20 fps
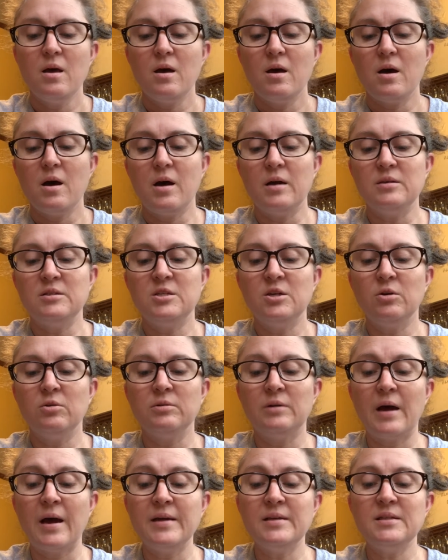Until
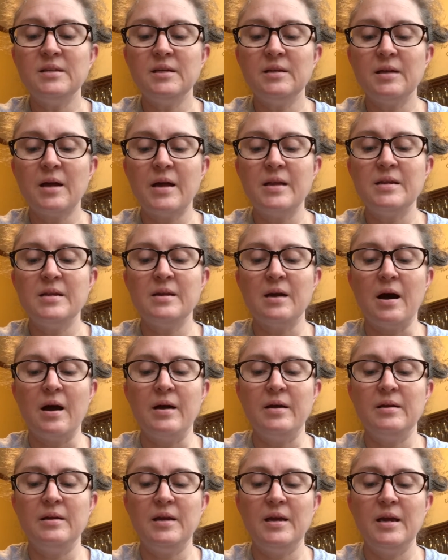
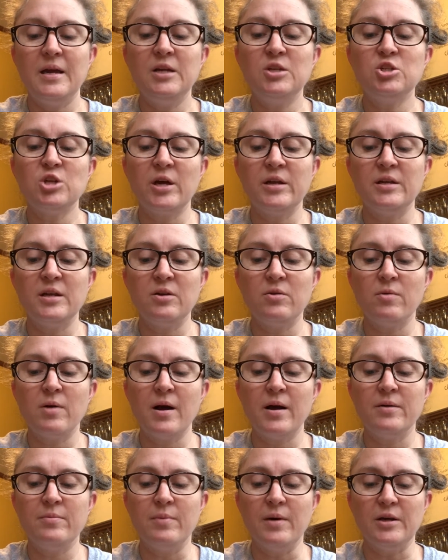1999, each
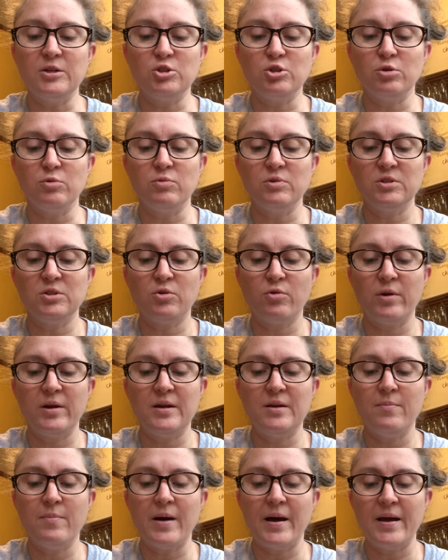Iditarod musher was
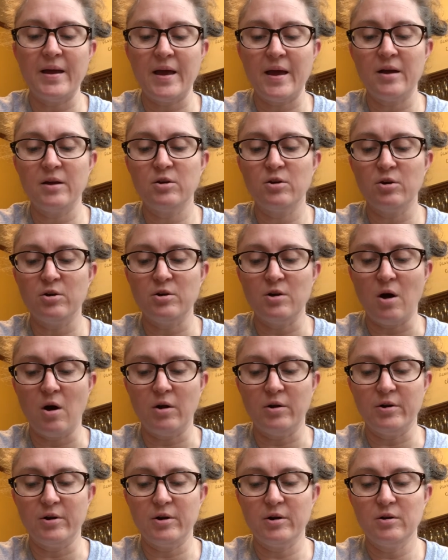greeted by Edgar
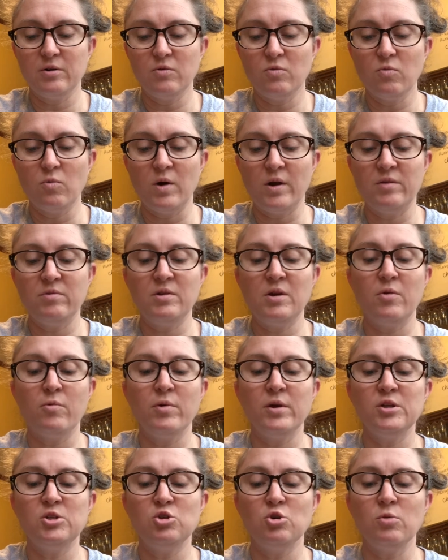Nullner, one of the
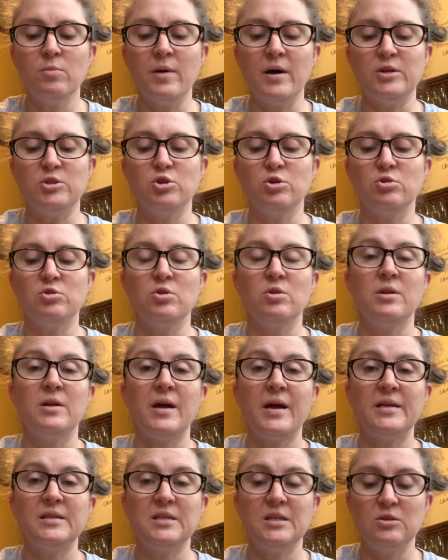original mushers of the
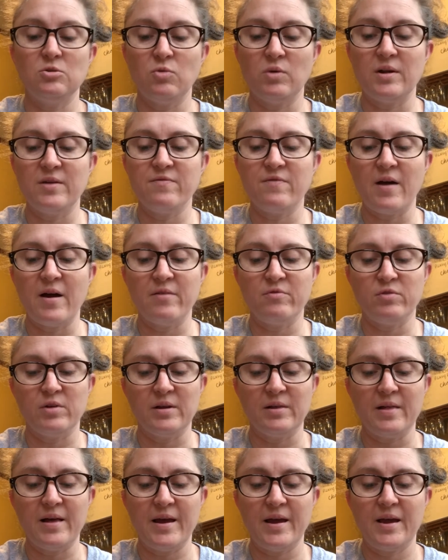1925
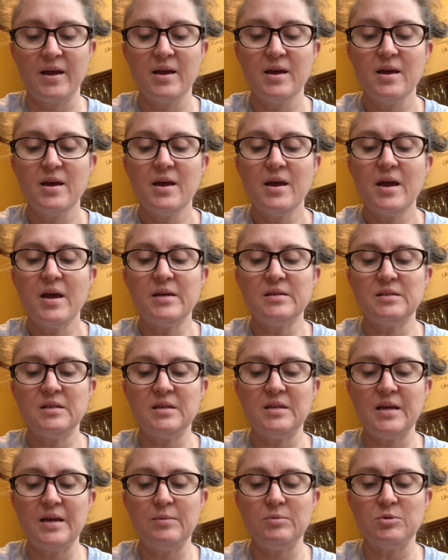relay, as the
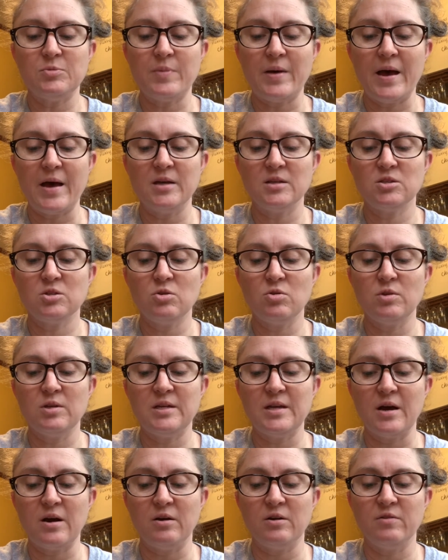teams passed through the
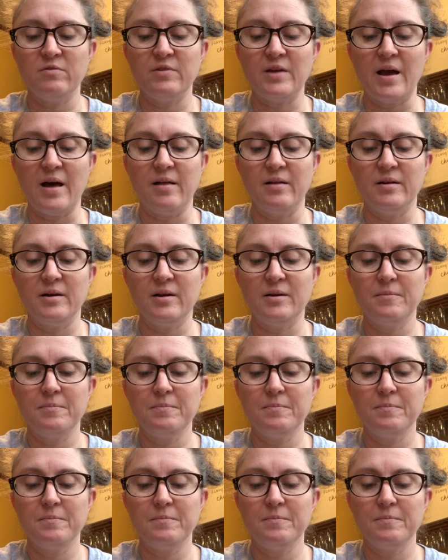town of Galena.